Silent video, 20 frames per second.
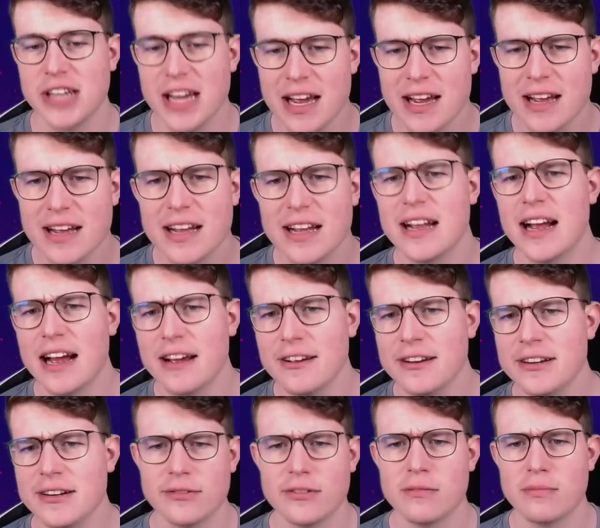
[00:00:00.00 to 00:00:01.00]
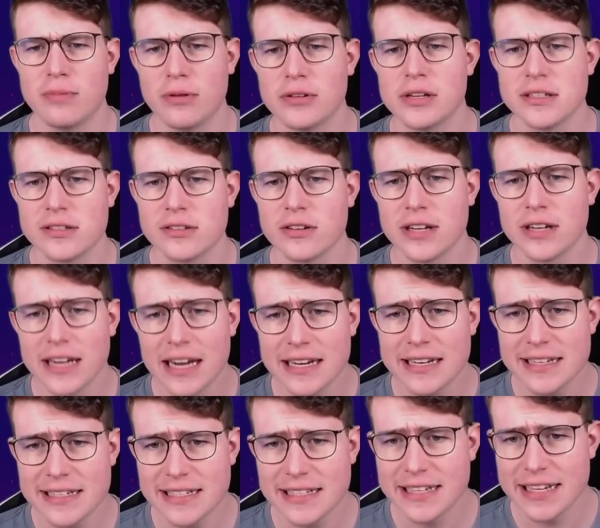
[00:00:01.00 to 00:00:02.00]
Yeah, I mean, the opponent is gonna get
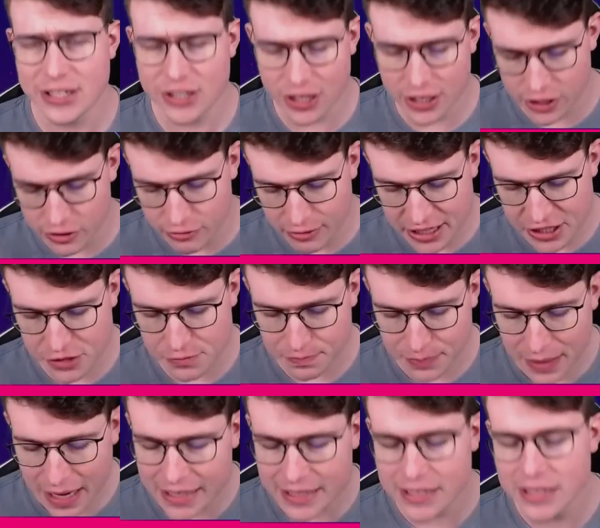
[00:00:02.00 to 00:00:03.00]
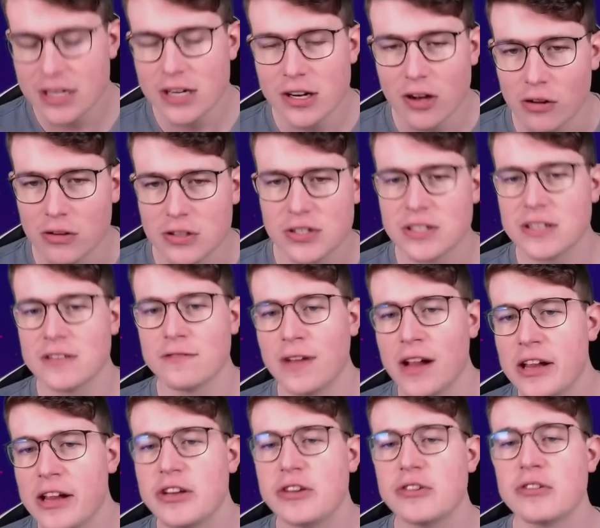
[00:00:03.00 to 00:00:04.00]
an easy king activation, but also the
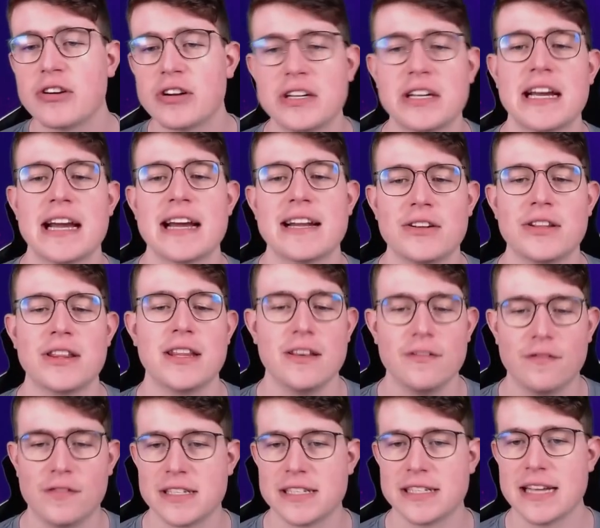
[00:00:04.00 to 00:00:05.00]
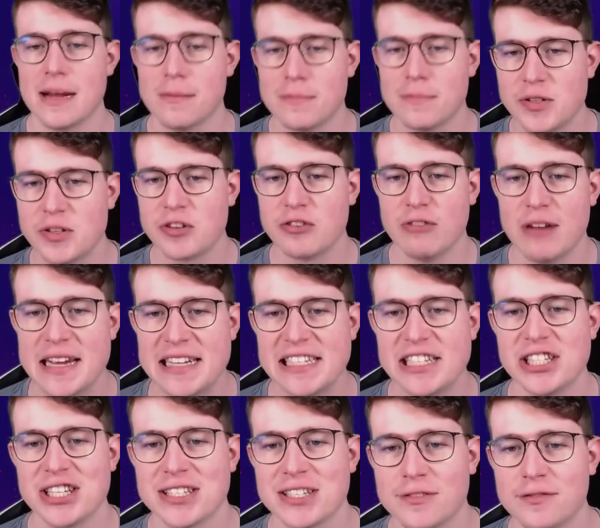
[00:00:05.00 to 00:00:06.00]
value you're gonna get on defense is absolutely
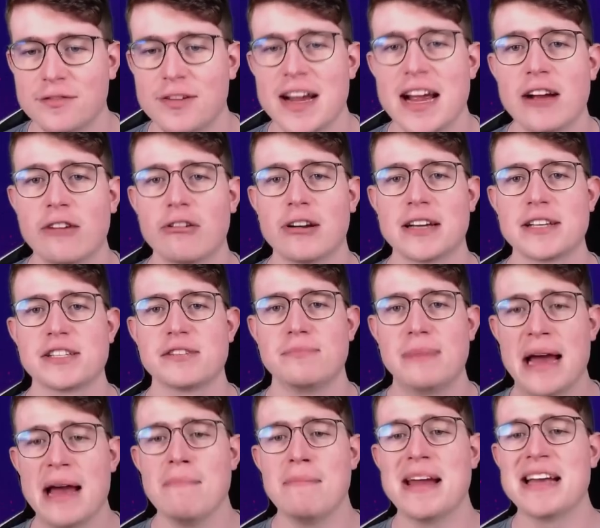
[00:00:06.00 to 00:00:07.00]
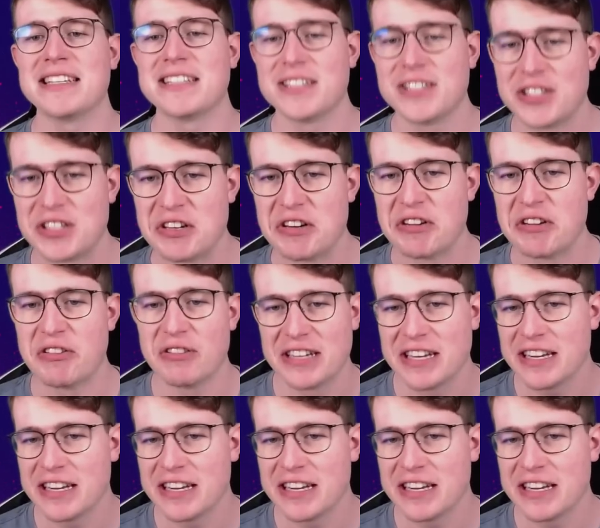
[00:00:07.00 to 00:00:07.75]
crazy. Just the Firecracker spam makes it so good.